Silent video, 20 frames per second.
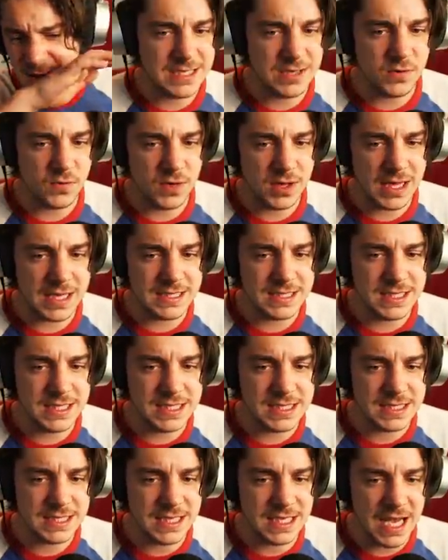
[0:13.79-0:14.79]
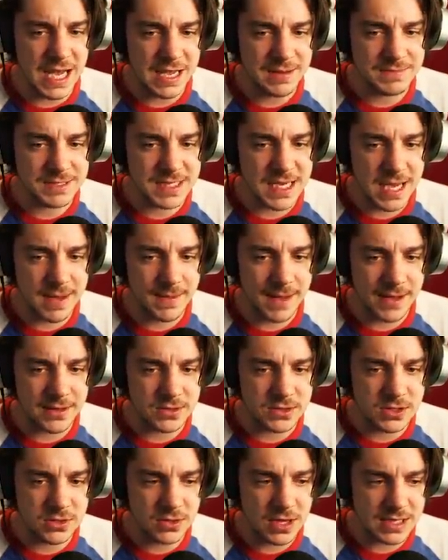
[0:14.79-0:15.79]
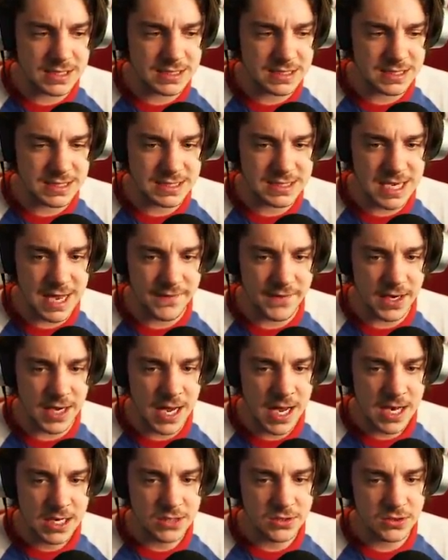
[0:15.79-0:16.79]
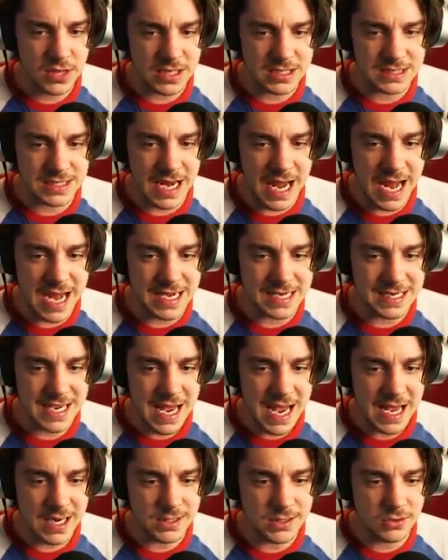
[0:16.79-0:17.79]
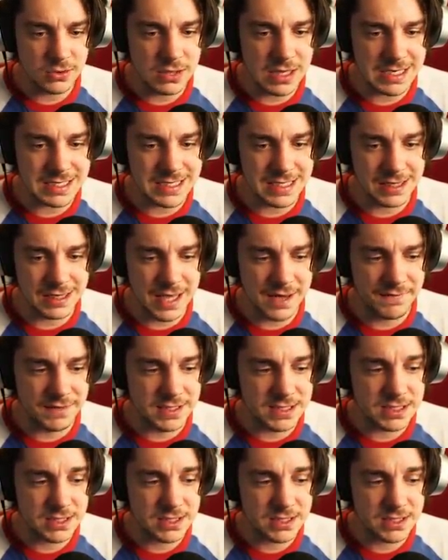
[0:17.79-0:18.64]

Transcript: Didn't realize these games came out in 2007, 2008, and 2011.